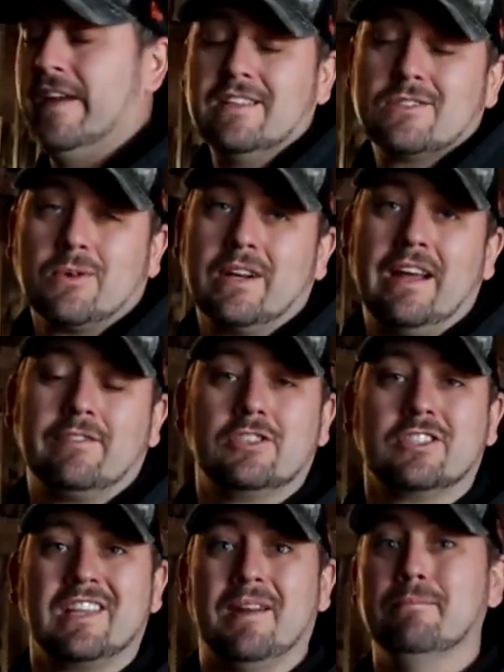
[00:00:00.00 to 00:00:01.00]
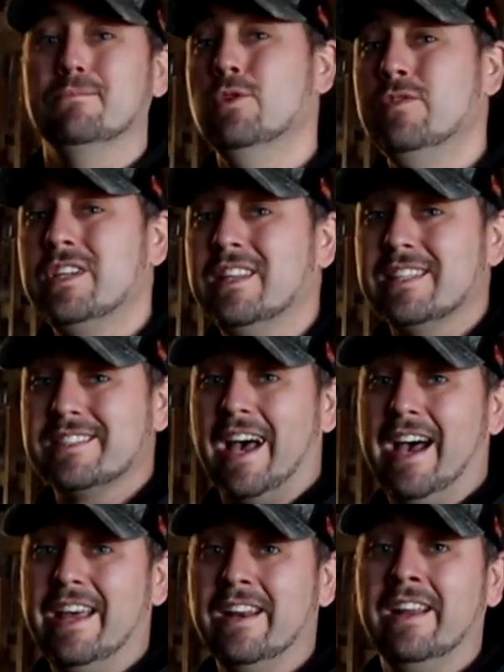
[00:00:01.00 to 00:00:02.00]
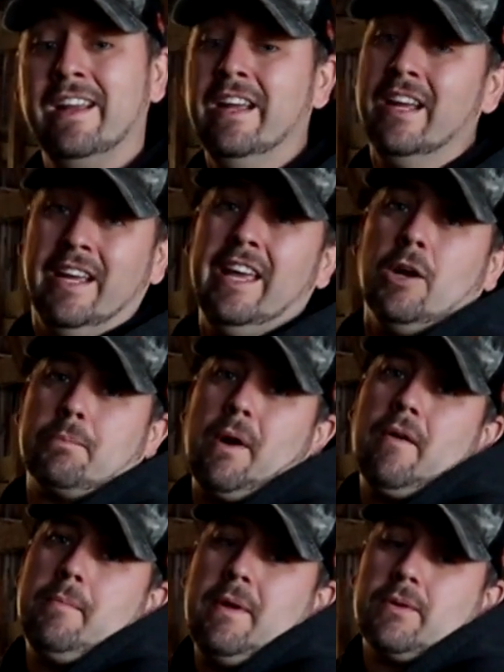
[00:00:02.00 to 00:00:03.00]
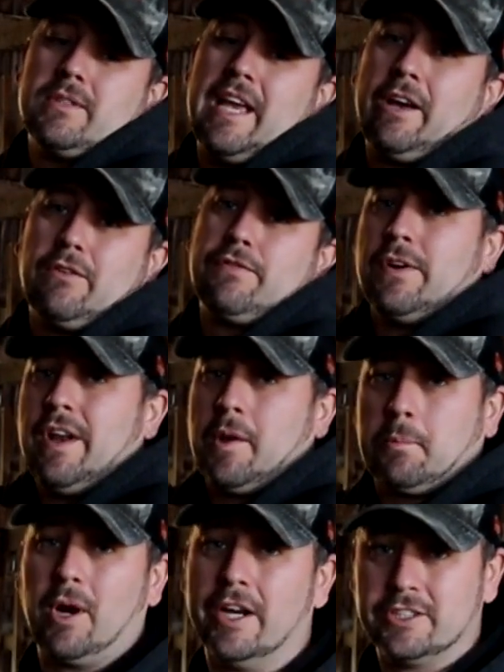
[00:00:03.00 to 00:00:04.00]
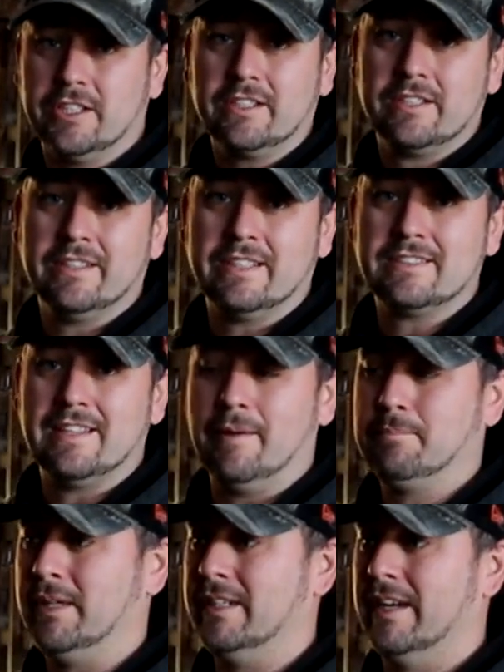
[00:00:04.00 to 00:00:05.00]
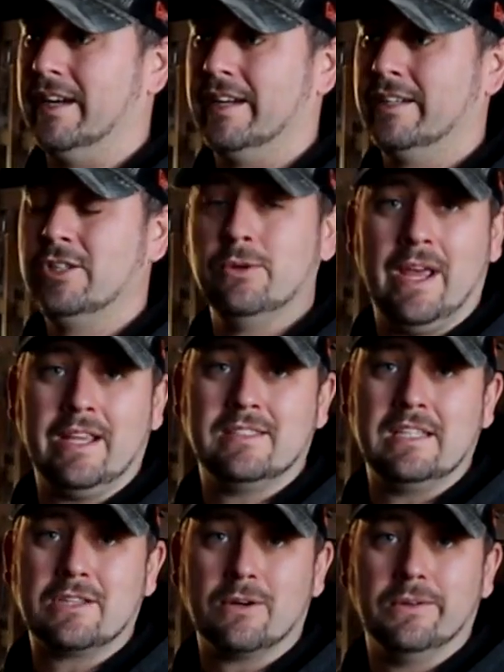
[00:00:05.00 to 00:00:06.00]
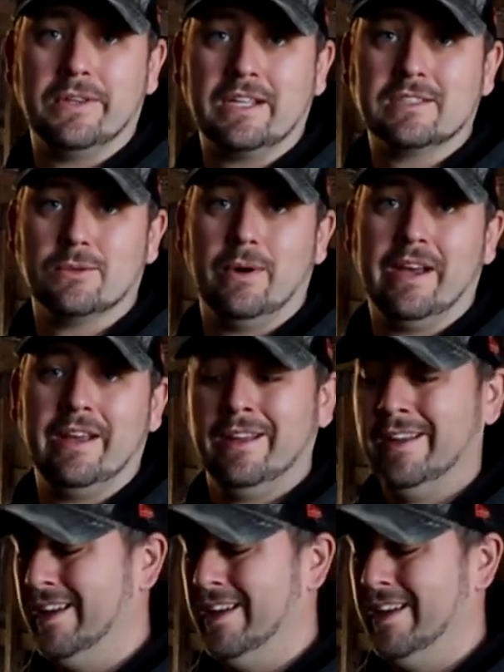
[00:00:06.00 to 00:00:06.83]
fence. We're gonna have to kind of move it to the side. It'll probably be recycled for another project. Let's not be uh, too hasty throwing things away.